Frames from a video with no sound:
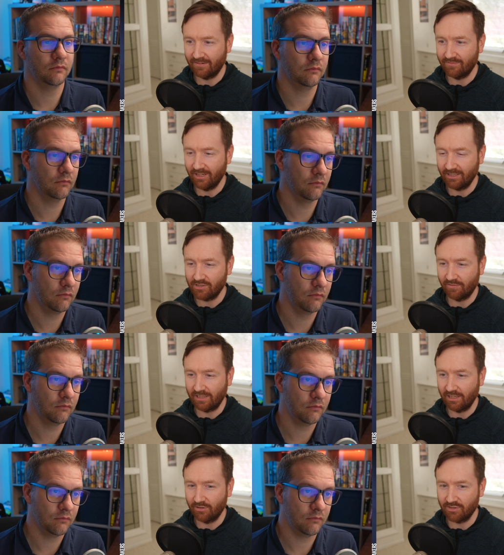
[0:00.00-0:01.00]
Speaker 1: I've done these over the
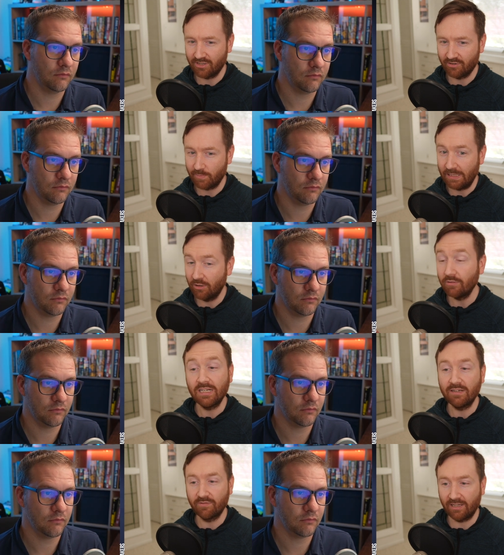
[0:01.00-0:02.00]
years, there's been no
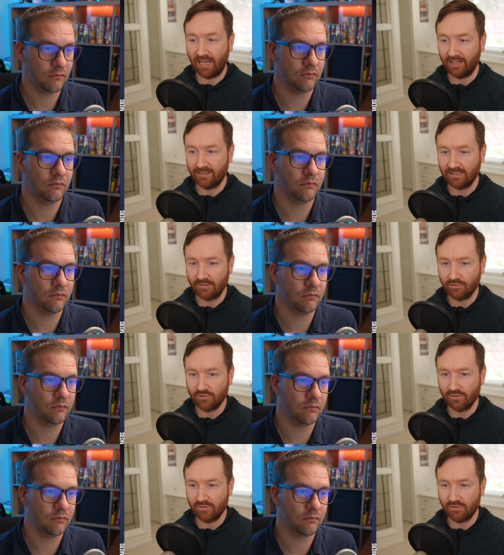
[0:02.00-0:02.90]
need for that because there's